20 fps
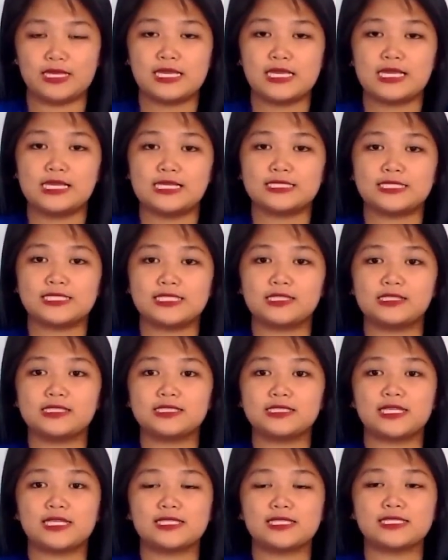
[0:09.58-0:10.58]

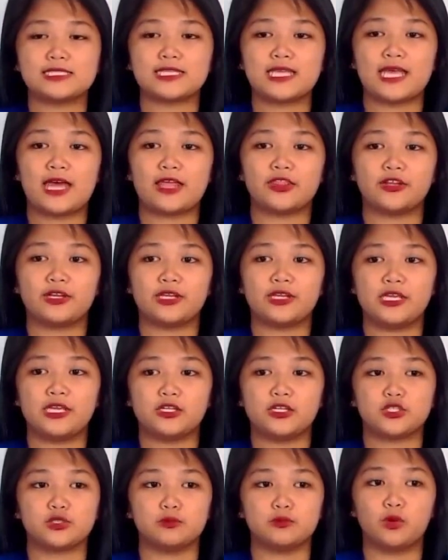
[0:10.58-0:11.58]
Citizens gather here
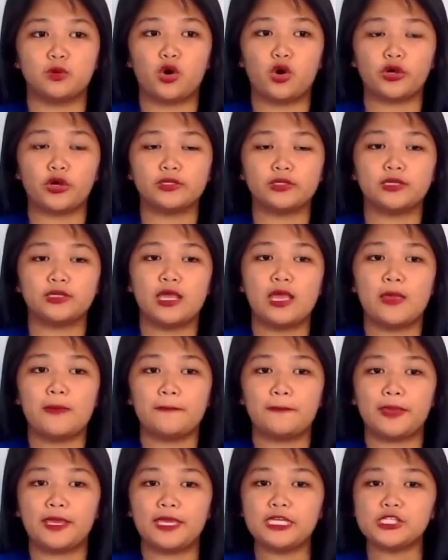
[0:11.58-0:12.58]
to mourn,
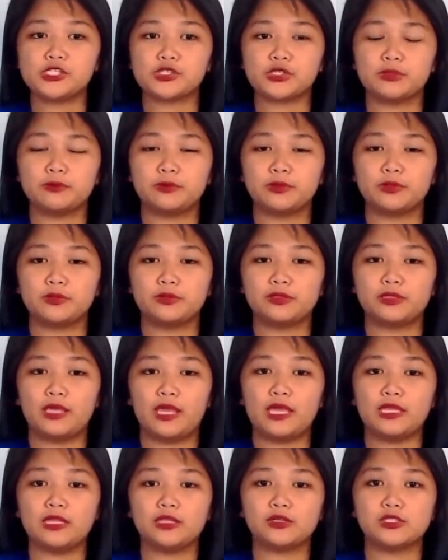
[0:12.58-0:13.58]
pay tribute,
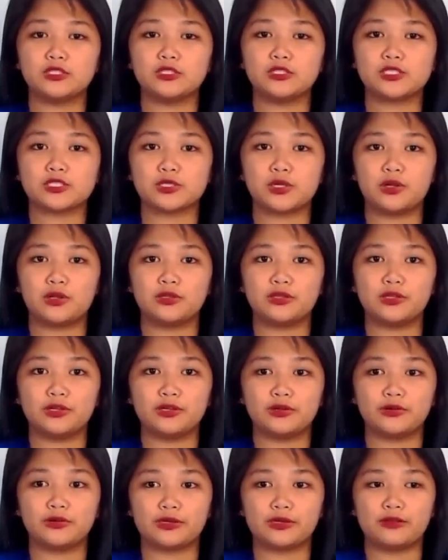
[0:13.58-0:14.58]
and console their
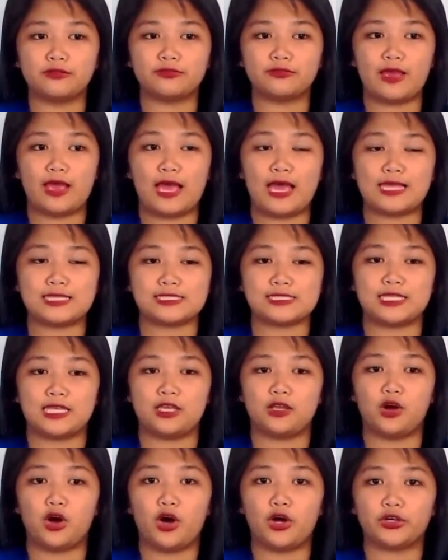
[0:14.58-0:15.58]
grief as they
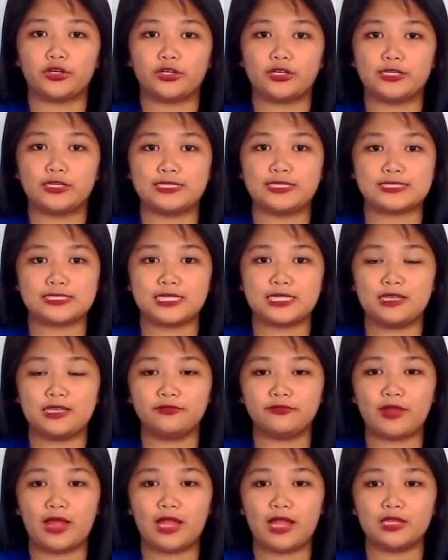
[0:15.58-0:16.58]
honor his
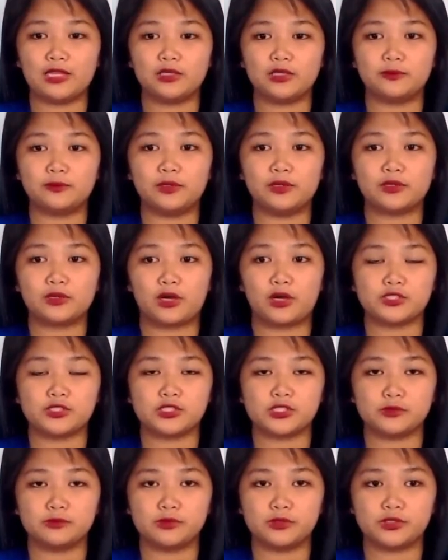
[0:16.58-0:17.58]
invaluable
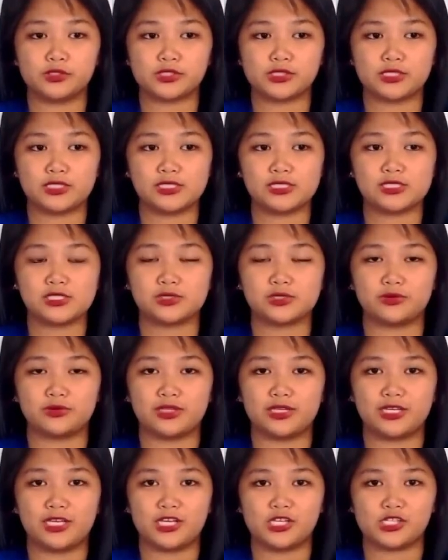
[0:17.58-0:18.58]
contributions to the
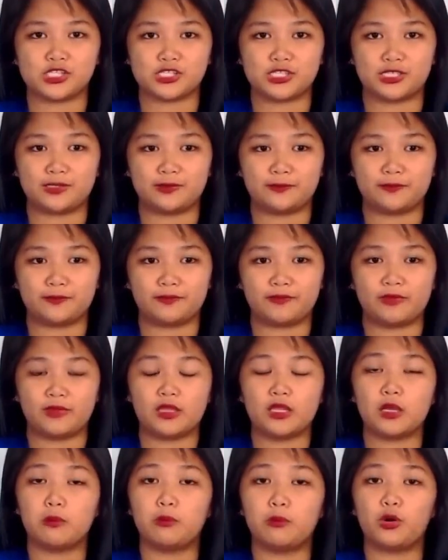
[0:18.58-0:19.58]
nation.
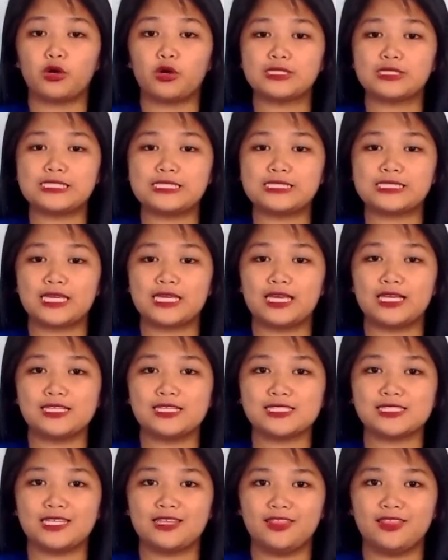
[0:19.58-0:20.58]
More details
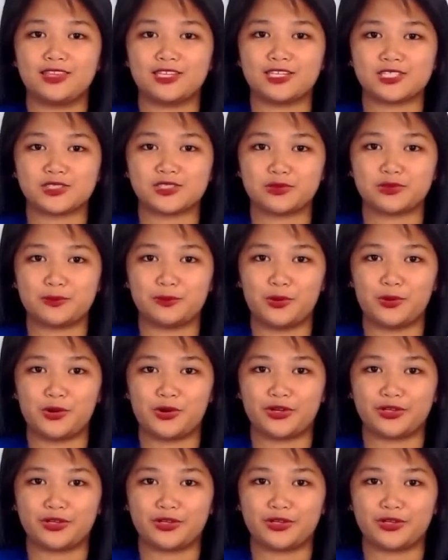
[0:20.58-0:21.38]
in this report.